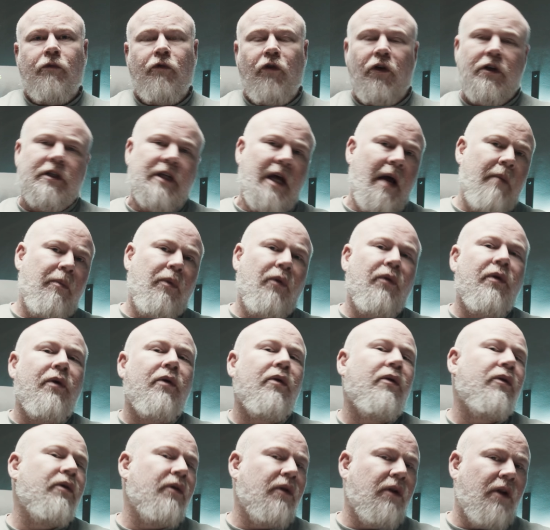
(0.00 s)
For example, there
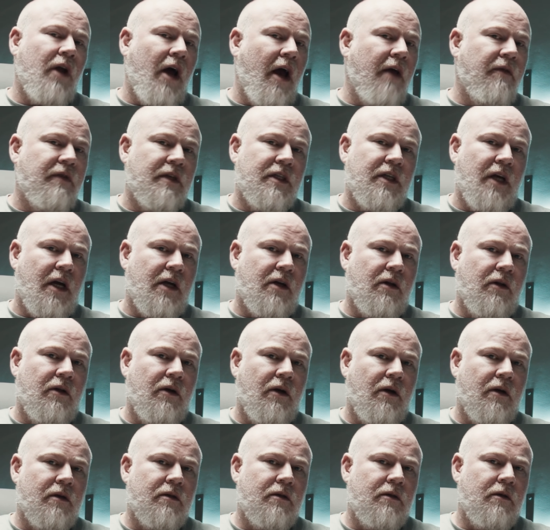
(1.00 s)
are the lifecycle
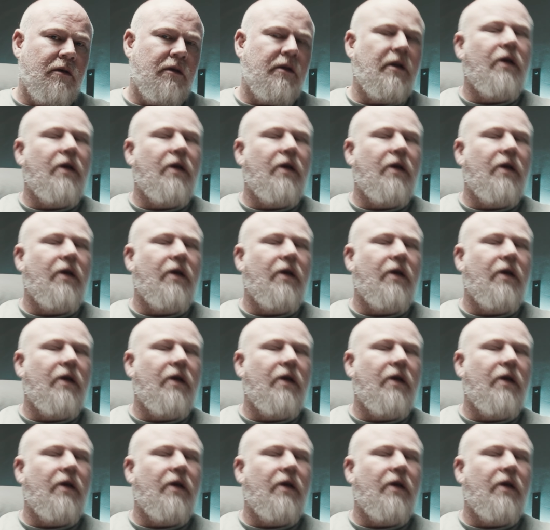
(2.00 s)
hooks.